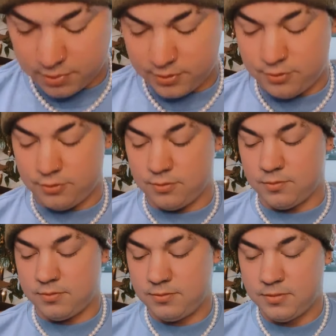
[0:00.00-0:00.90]

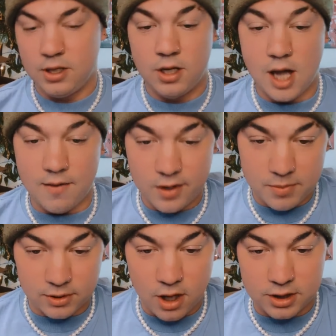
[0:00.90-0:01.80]
Boom. I've
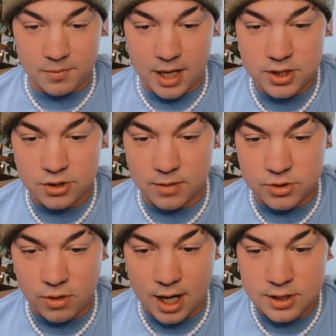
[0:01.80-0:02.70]
never been logged into my Instagram
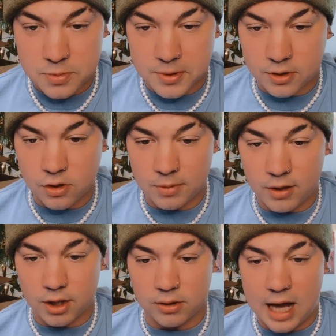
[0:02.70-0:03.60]
twice. That's pretty cool. I'm
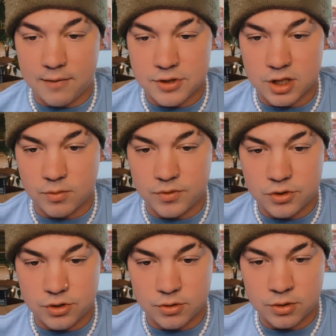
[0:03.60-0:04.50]
gonna go live with some of
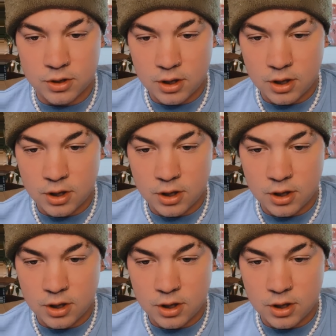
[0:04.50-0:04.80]
you too.